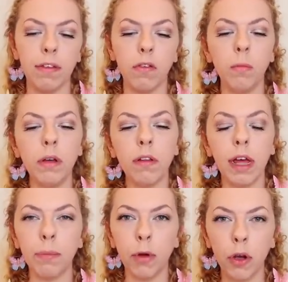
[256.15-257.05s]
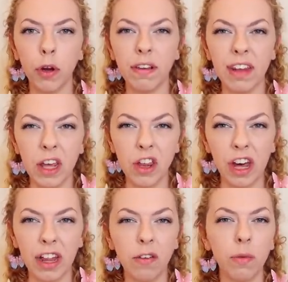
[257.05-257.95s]
It's almost like putting on a
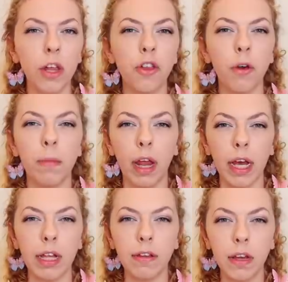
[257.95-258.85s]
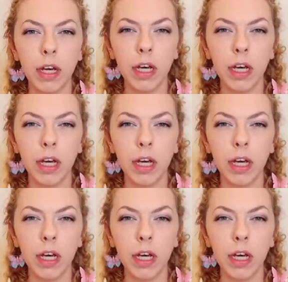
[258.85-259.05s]
t-shirt, that's what they're showing me, like it's